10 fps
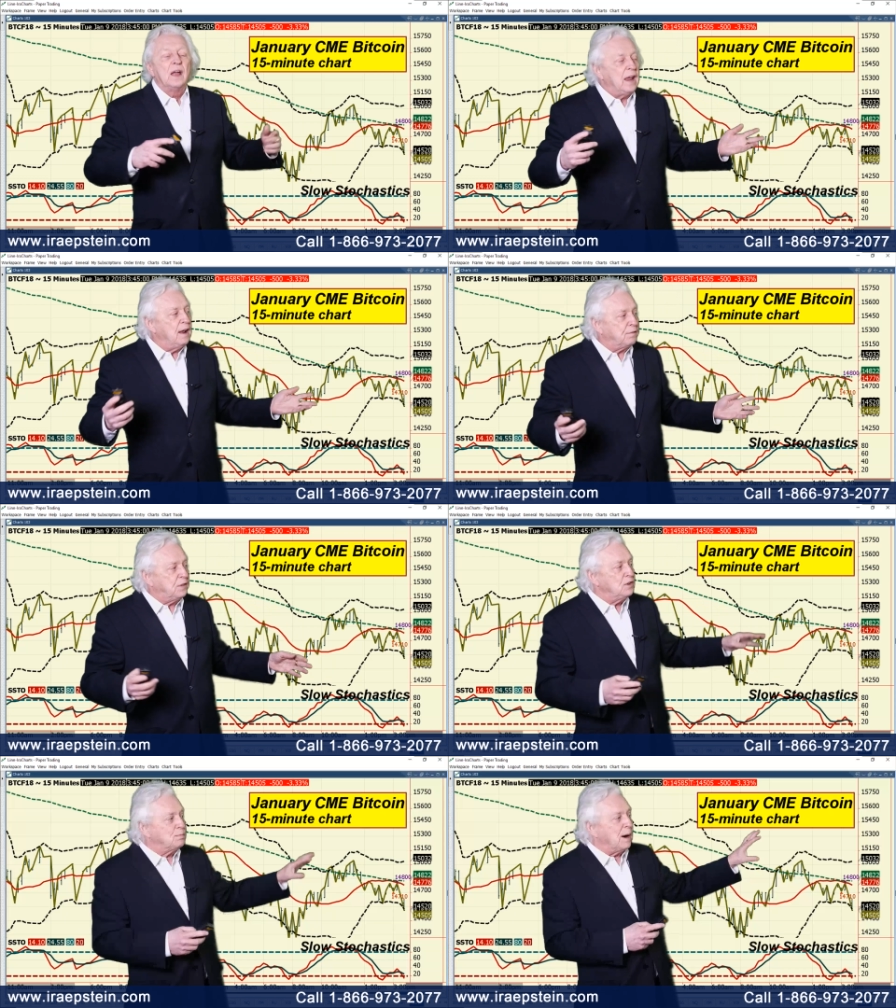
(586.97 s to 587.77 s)
If
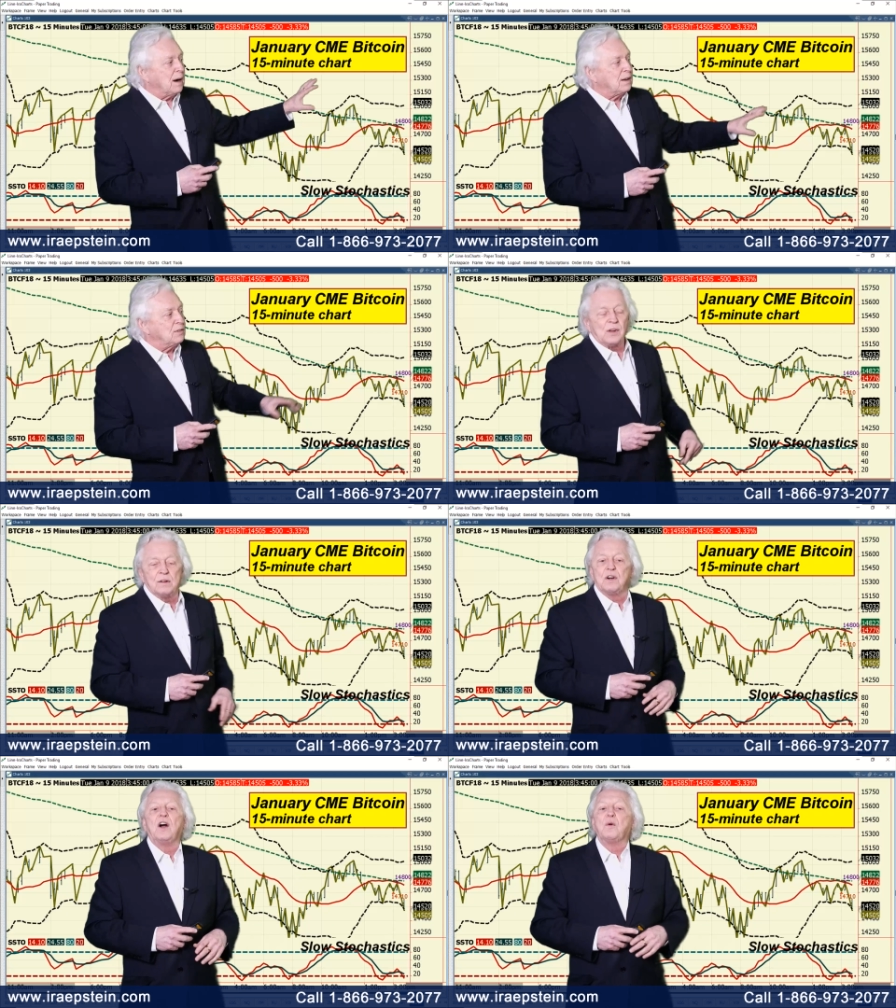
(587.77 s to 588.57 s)
these markets
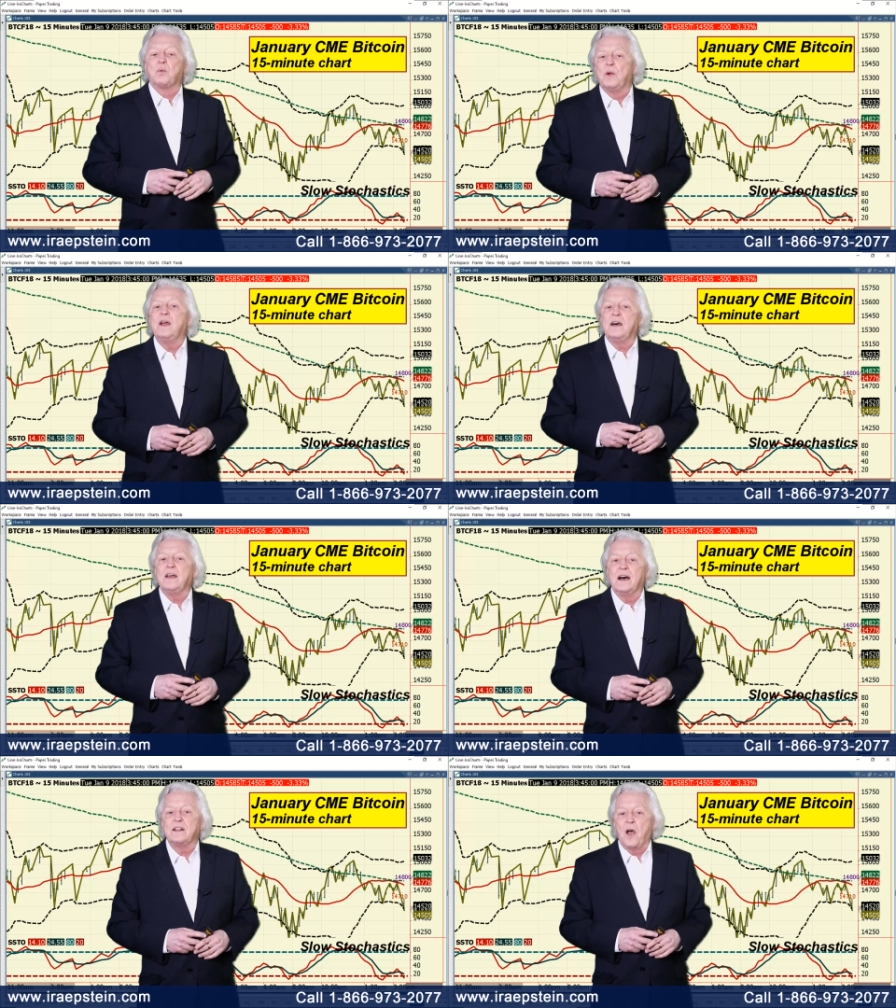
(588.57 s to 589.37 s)
ever really
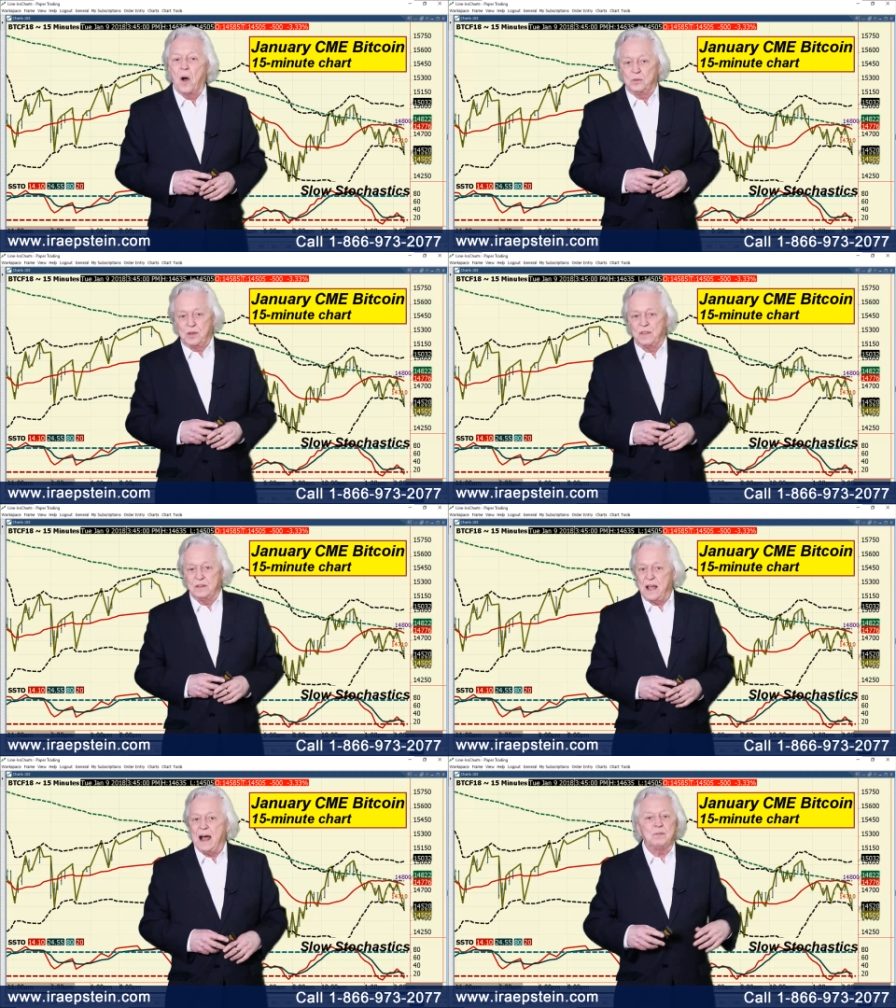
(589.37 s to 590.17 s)
let go to the
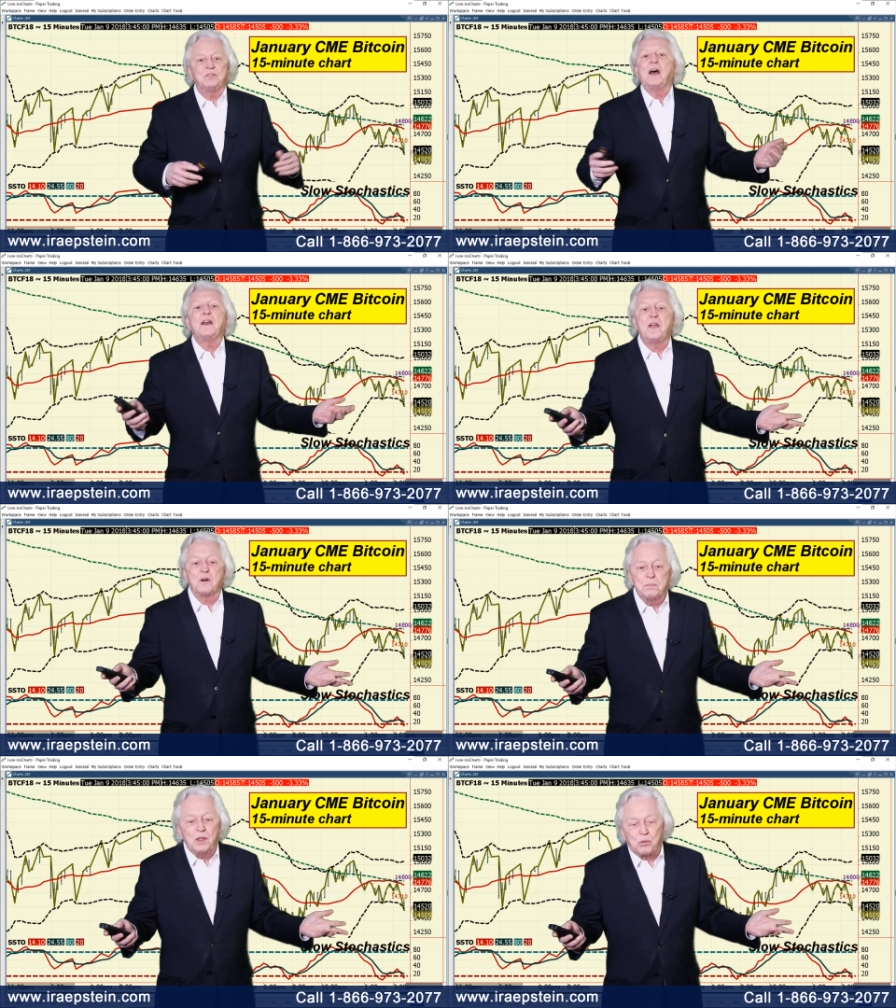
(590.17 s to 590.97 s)
downside, it'll
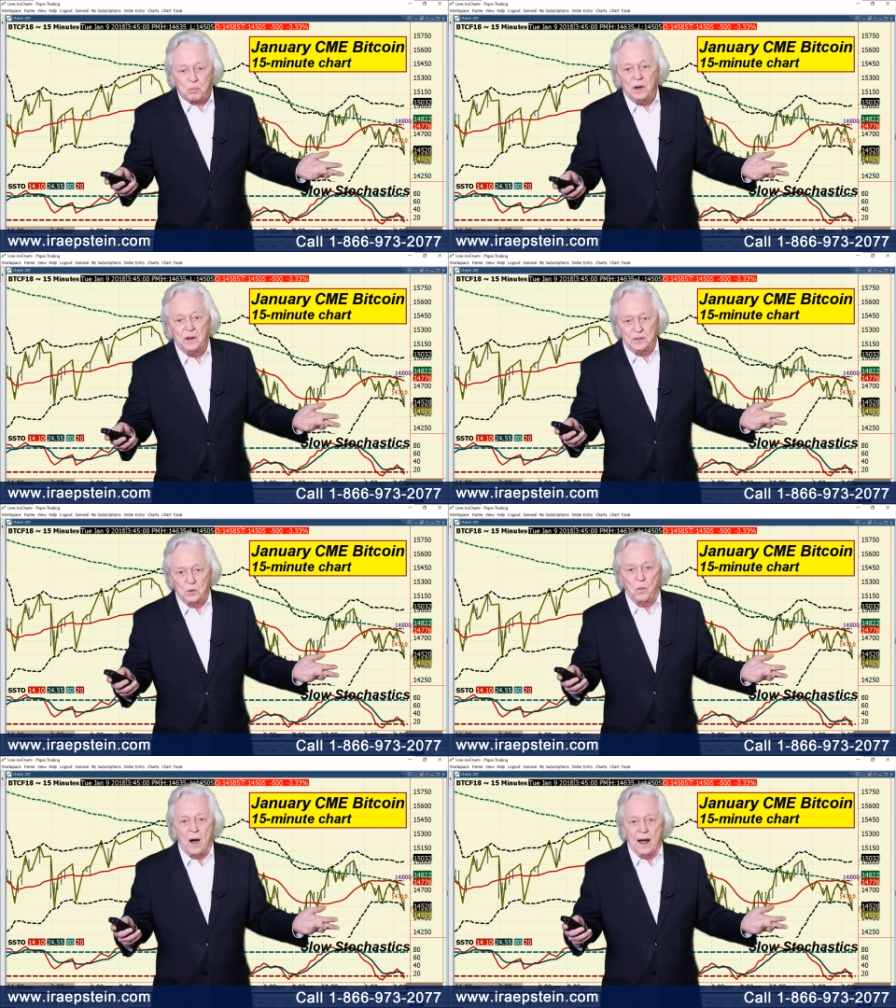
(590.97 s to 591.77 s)
be thrilling to
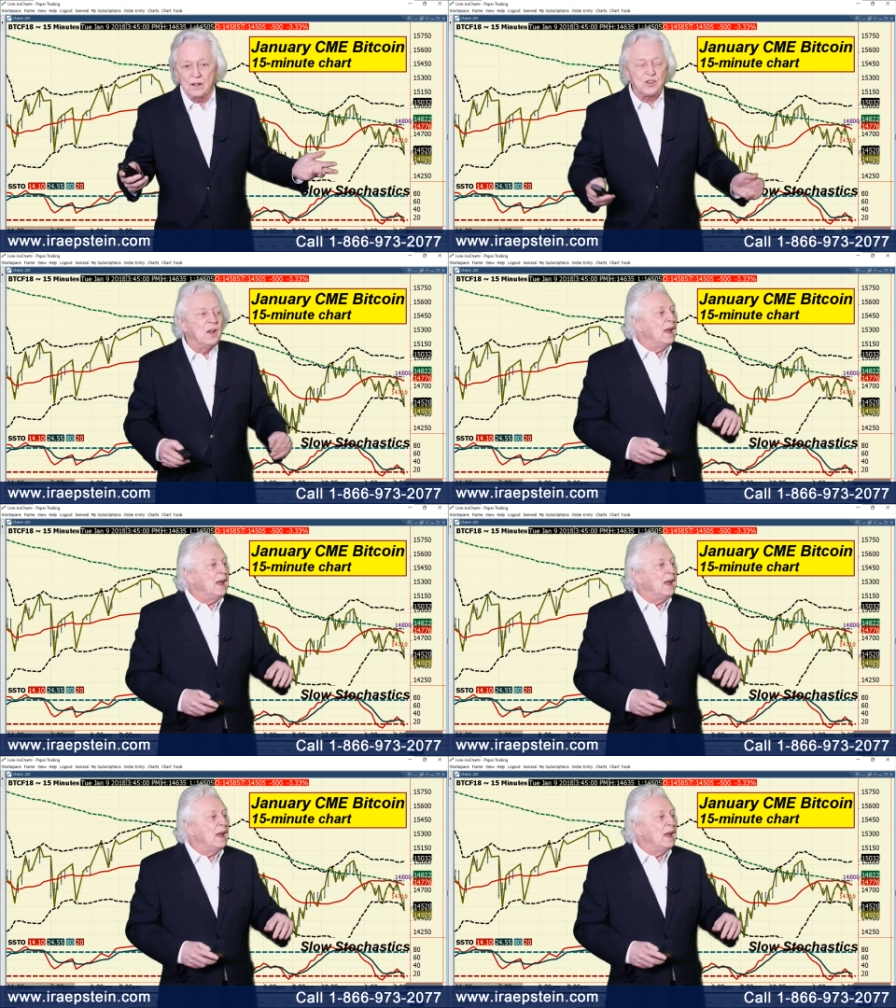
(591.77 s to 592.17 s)
watch.